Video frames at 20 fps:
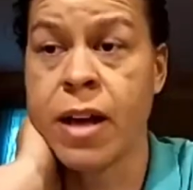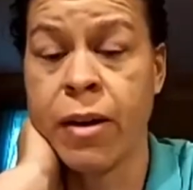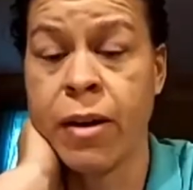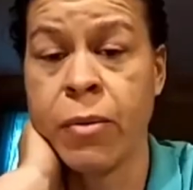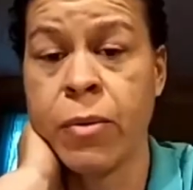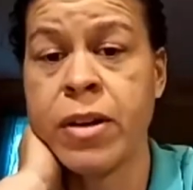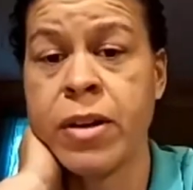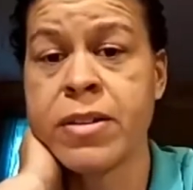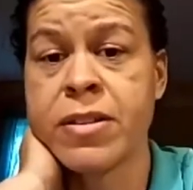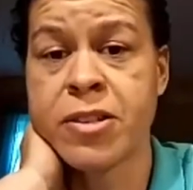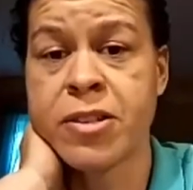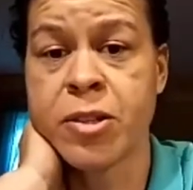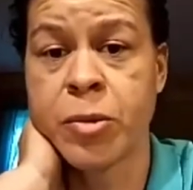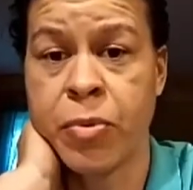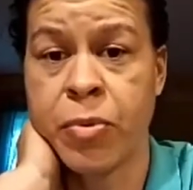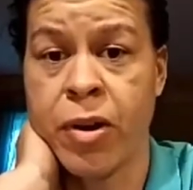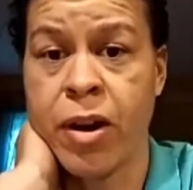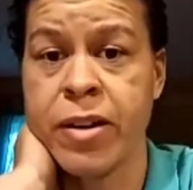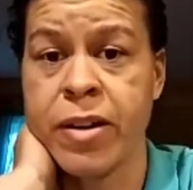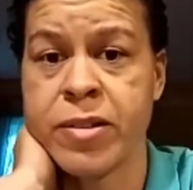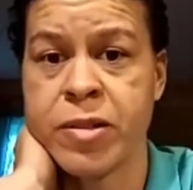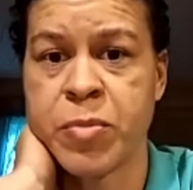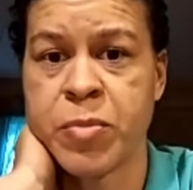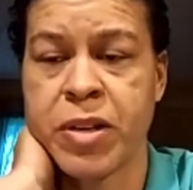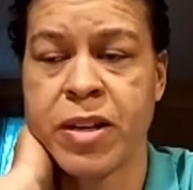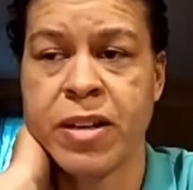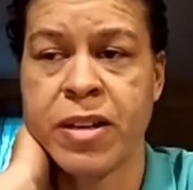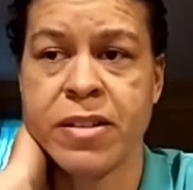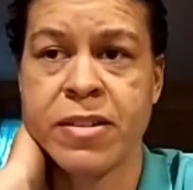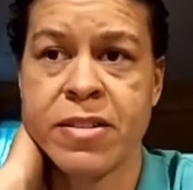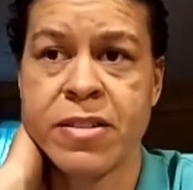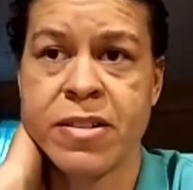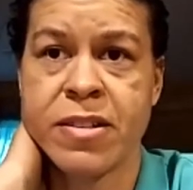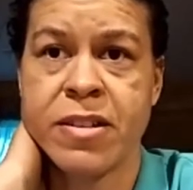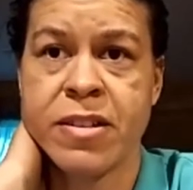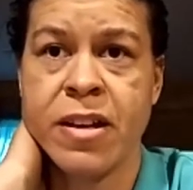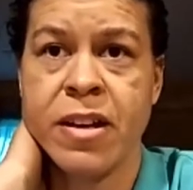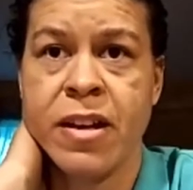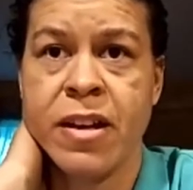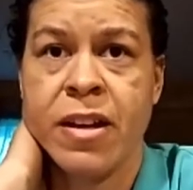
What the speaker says: I was surprised because,